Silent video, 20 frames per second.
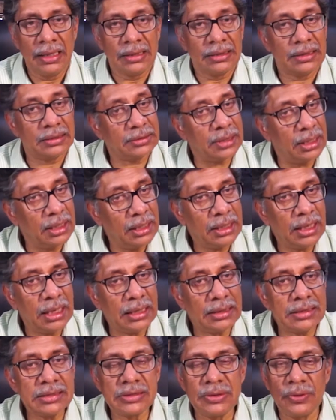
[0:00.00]
The Thal
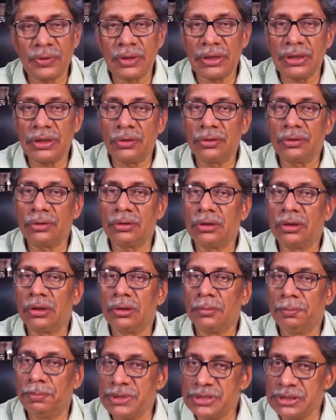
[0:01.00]
Ghat is located on the
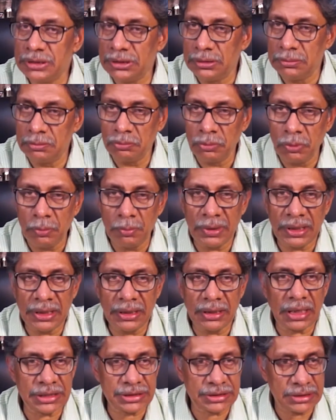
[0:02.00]
busy
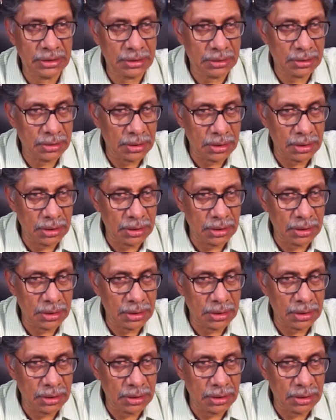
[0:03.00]
Mumbai-Nashik